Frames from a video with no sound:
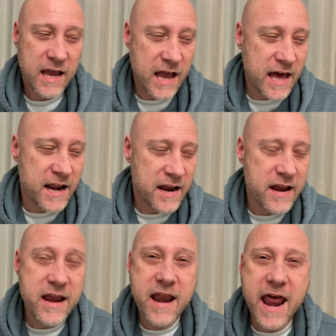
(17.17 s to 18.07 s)

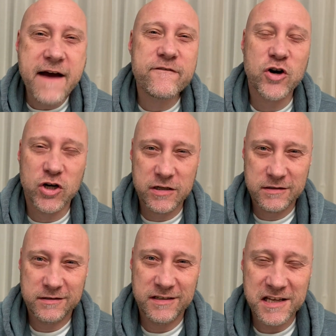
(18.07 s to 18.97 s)
and never
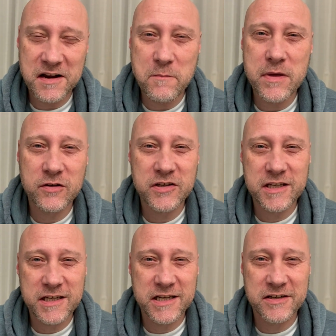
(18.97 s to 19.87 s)
in a
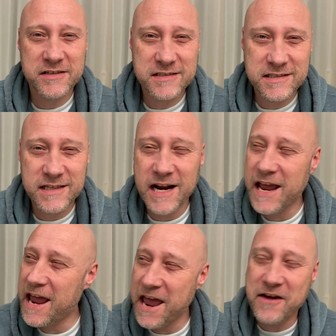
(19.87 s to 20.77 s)
million years did
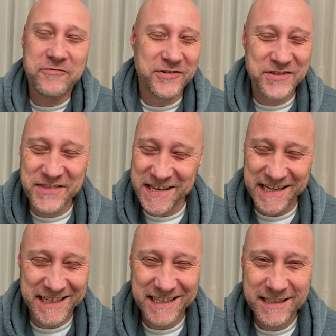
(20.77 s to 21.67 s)
I ever
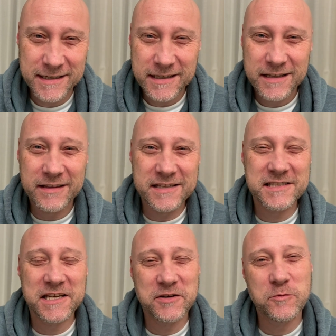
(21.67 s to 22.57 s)
think this
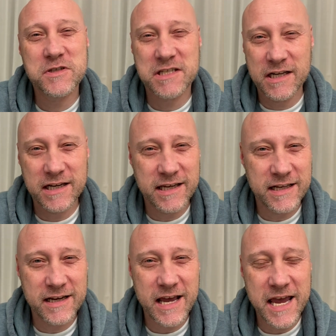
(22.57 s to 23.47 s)
thing was gonna
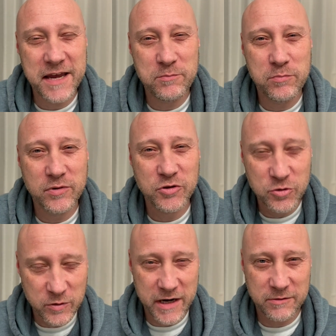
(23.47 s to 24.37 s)
get a
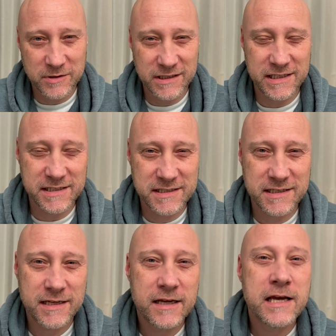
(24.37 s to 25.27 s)
Blu-ray release.
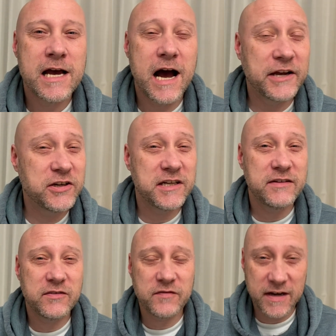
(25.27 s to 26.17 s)
I couldn't
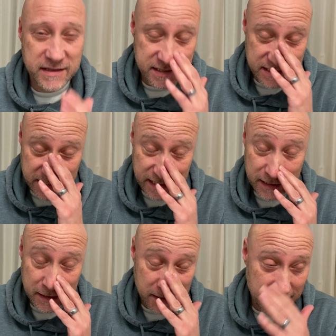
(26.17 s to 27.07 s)
even find this
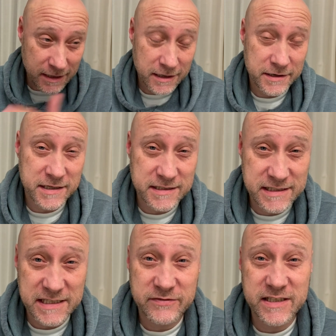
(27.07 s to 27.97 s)
thing on
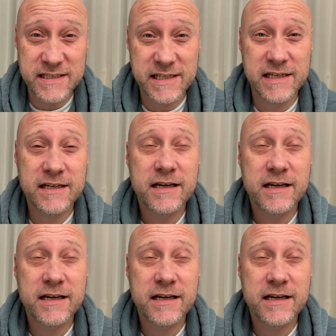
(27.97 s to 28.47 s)
DVD.